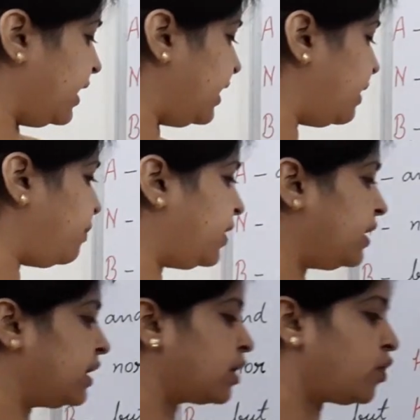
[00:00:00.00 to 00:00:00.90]

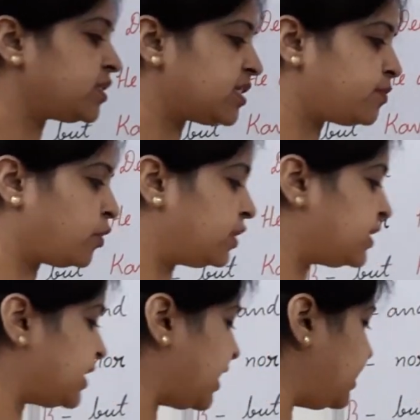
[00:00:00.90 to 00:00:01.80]
independent clauses both the
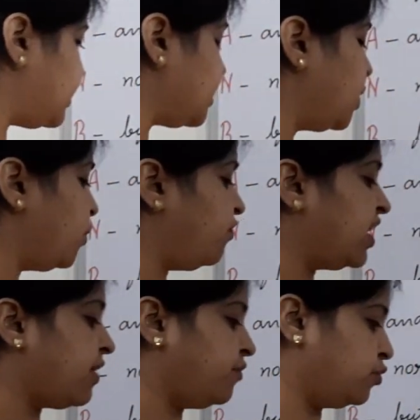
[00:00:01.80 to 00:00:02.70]
sides. We
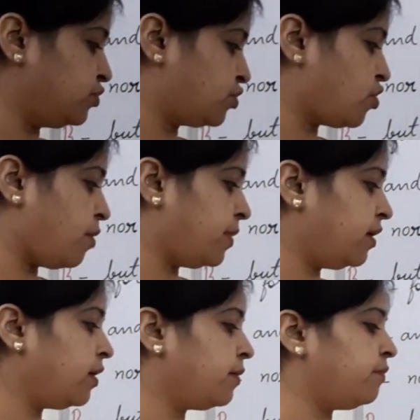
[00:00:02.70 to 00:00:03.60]
have used
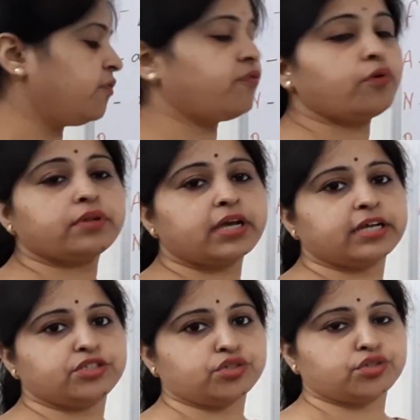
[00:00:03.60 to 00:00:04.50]
comma before the
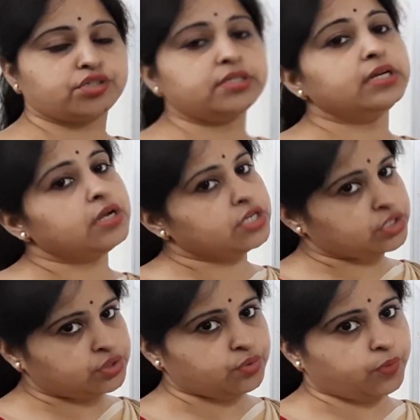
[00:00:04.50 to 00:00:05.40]
conjunction,
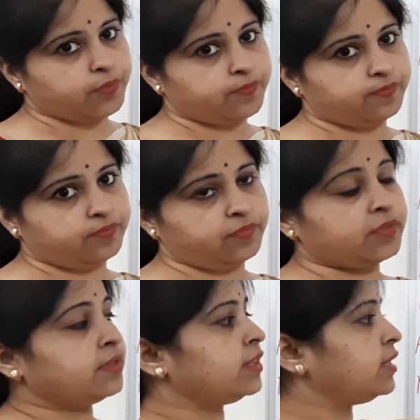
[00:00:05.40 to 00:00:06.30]
so.
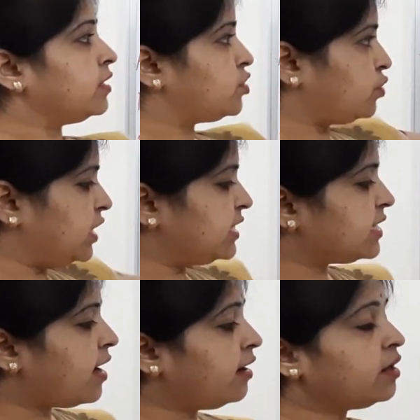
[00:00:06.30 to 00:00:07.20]
So these
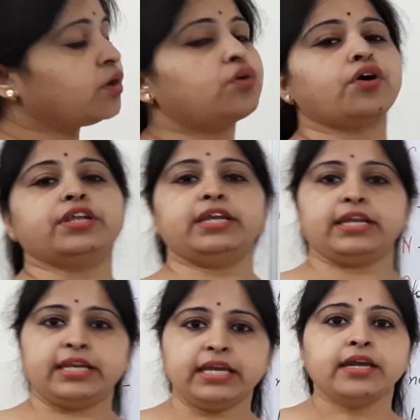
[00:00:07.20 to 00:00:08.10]
are
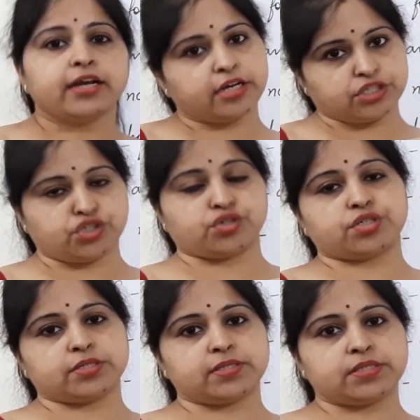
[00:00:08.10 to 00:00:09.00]
coordinating
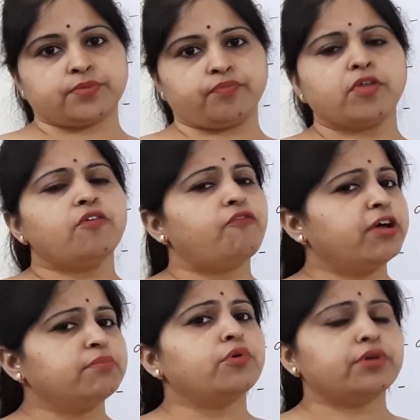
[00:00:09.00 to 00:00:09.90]
conjunctions.
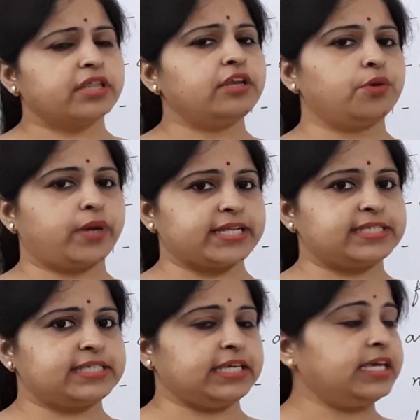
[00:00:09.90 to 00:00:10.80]
One more thing you can
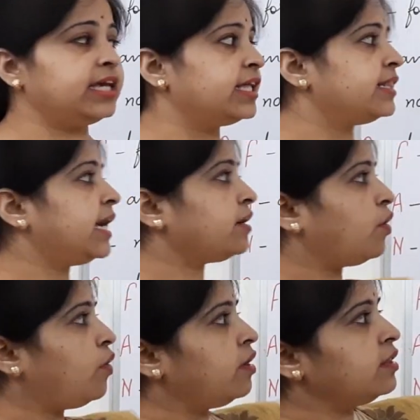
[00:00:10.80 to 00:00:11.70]
see that
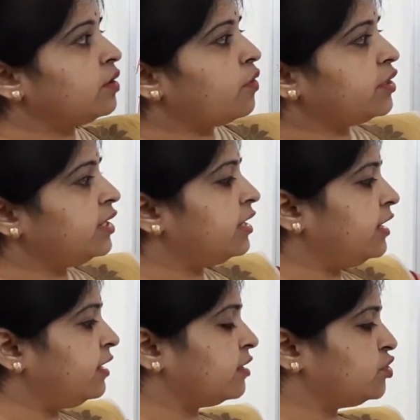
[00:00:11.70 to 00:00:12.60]
all the
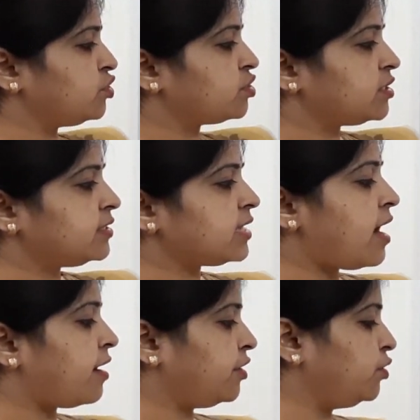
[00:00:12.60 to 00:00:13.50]
coordinating conjunctions
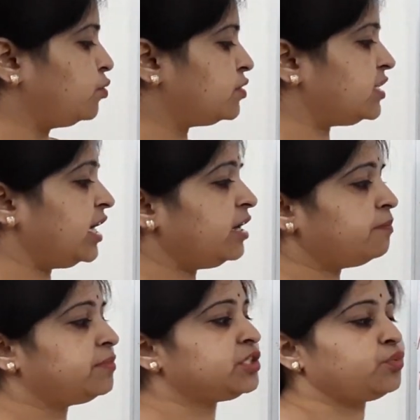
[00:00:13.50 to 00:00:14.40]
are used in
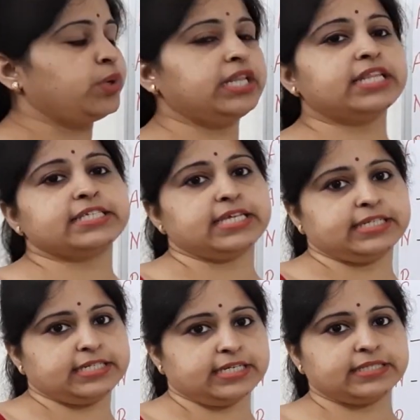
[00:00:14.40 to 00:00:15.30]
between the
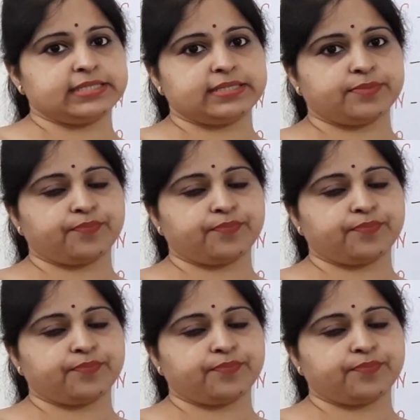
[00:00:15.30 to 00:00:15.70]
sentence.